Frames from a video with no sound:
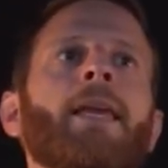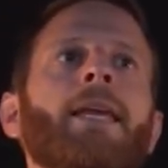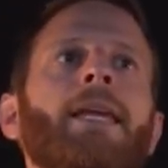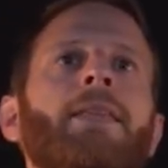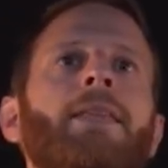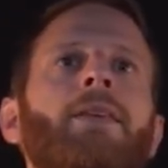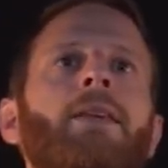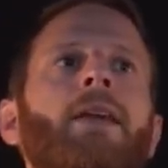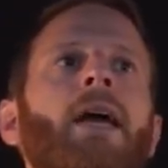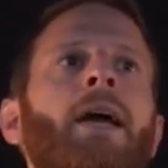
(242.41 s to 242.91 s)

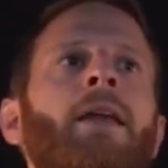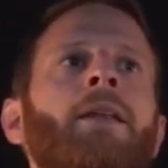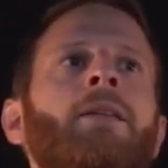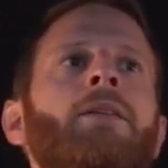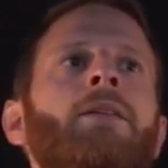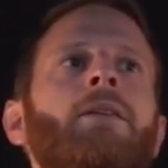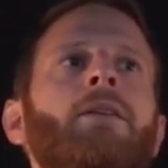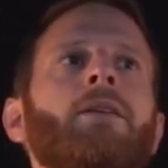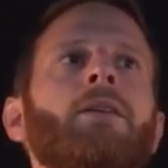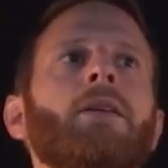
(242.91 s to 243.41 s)
In the
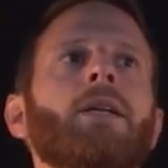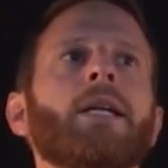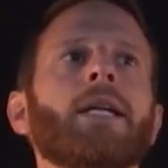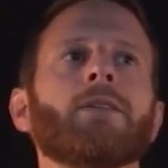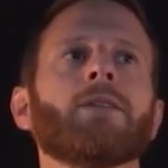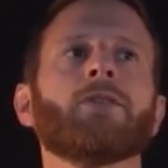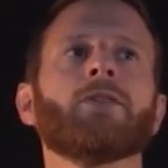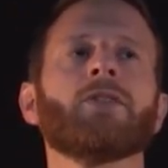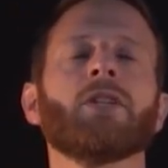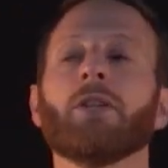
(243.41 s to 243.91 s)
end,
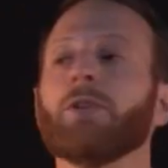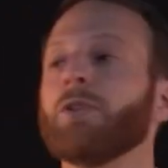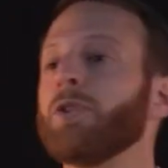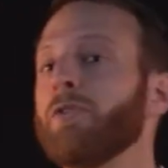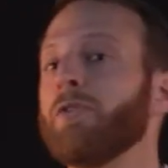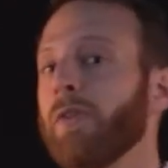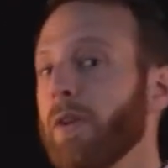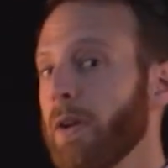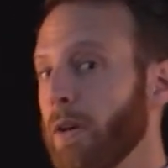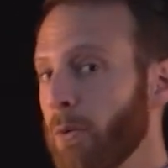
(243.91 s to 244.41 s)
it's still a
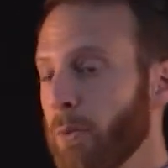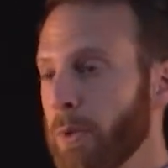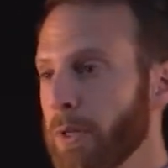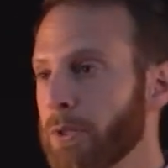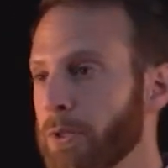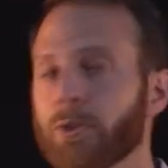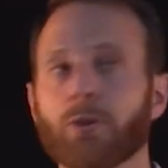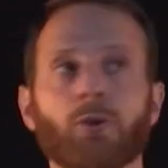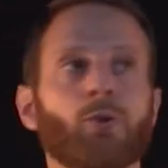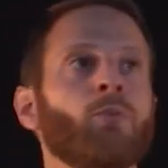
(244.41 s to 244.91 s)
sphere, we
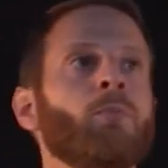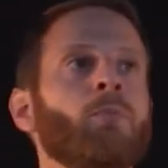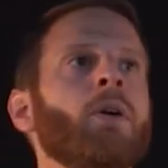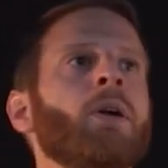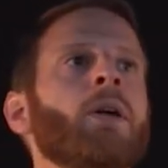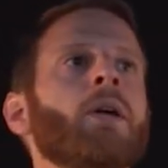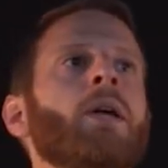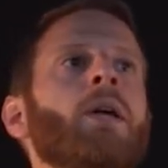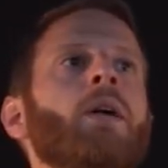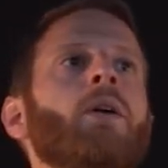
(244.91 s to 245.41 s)
assume.
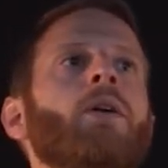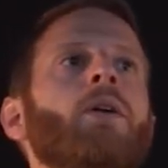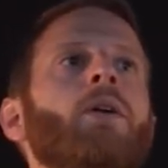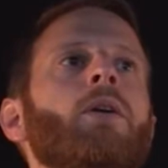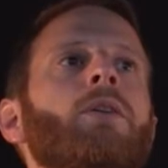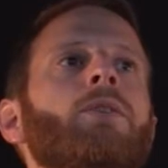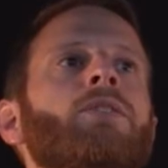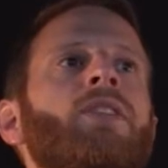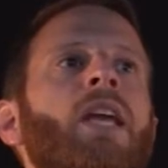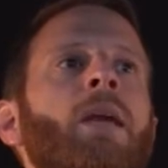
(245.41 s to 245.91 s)

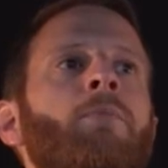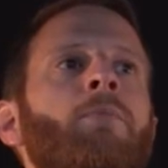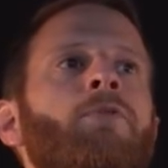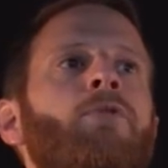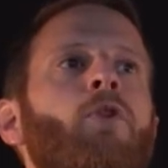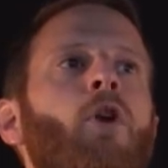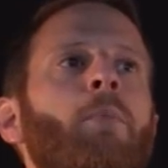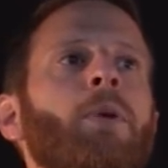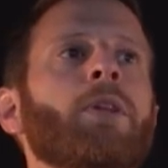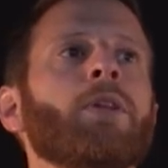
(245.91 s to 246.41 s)
Same
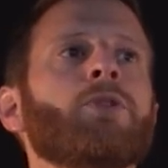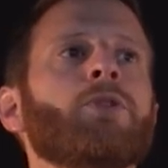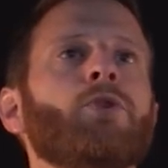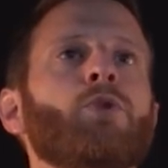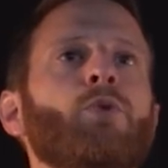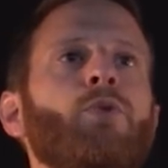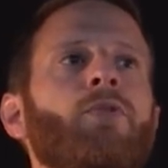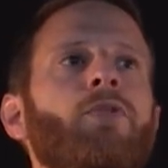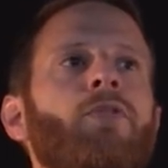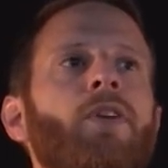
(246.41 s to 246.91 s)
formula,
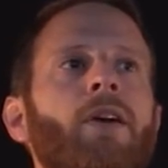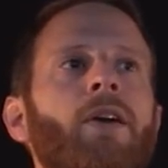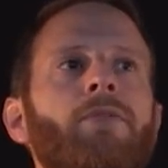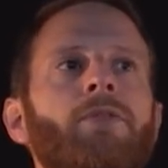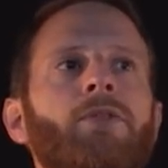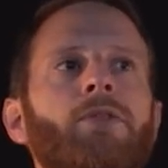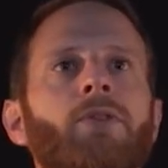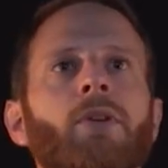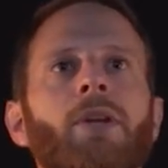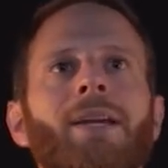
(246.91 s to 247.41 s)

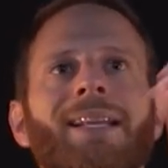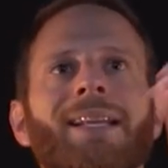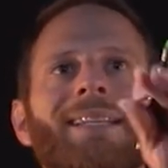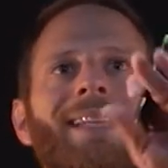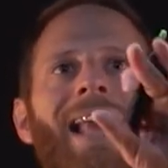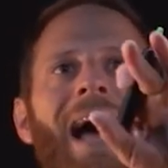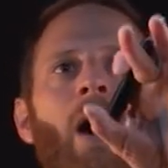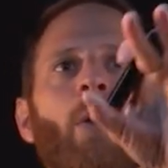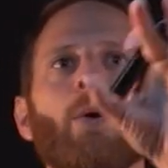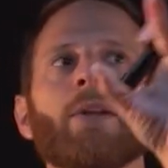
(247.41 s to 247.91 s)
2/5.
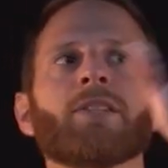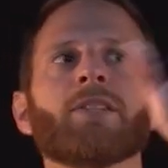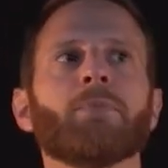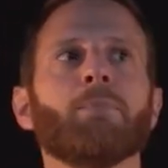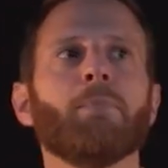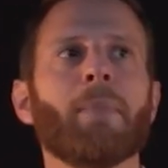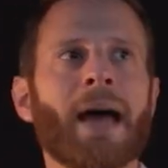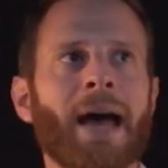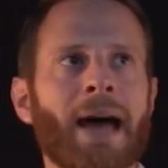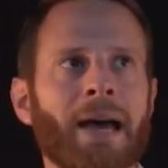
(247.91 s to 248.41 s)
Now its
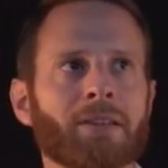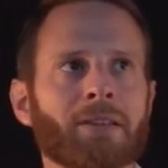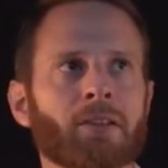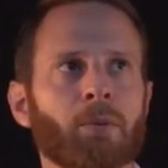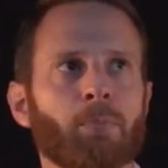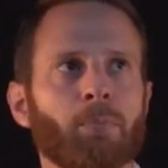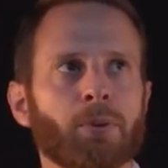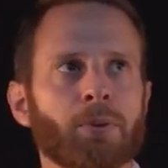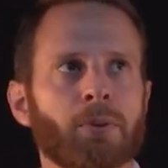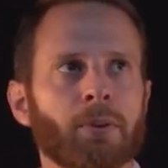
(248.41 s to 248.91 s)
mass, I'll
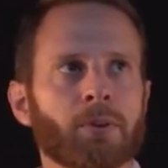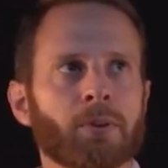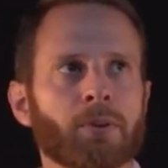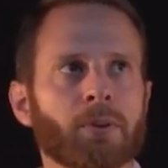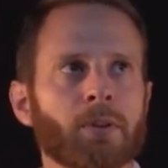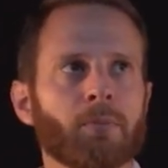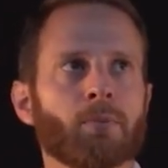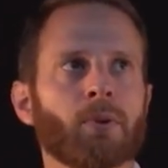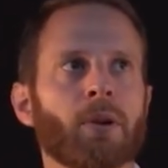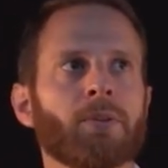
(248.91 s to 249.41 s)
put this
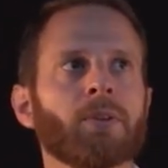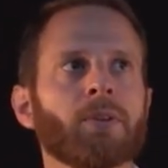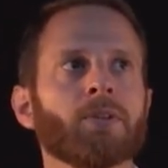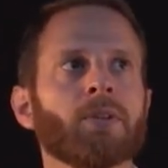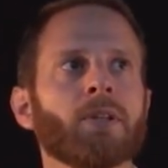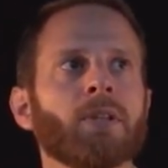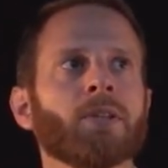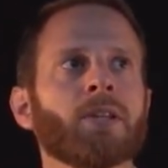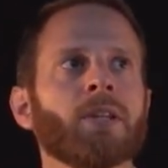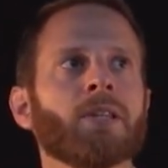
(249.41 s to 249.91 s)
in
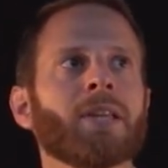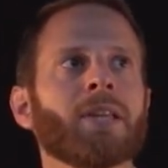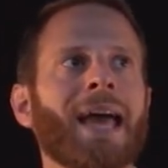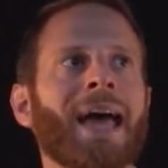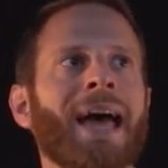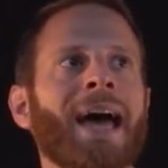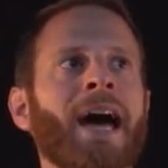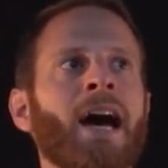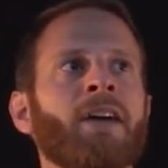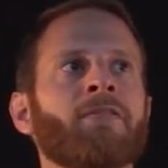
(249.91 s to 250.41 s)
parentheses, is
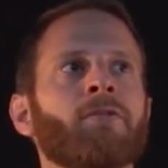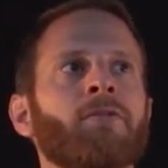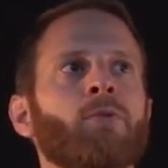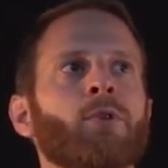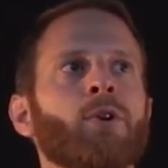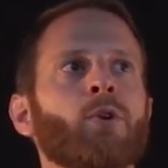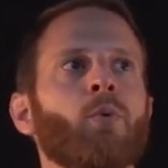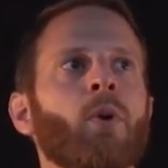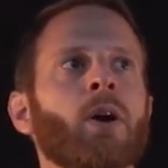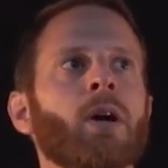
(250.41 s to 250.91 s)
half of
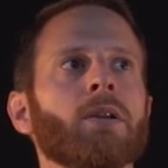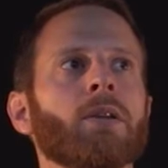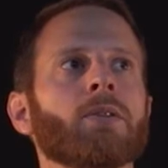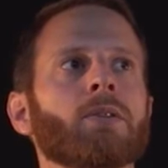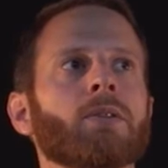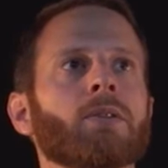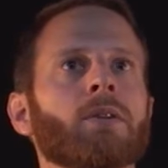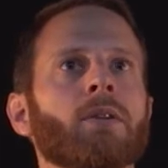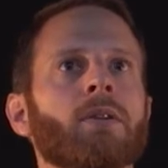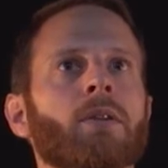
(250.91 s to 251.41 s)
what it
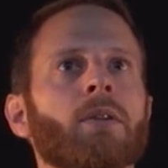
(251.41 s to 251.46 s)
was.